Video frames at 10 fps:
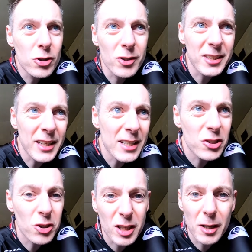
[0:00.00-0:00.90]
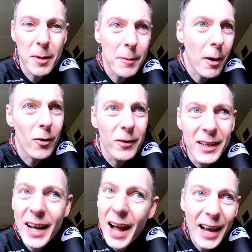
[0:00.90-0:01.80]
So today's just going to be about
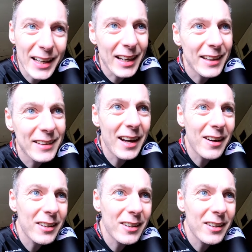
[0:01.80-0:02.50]
hanging in there,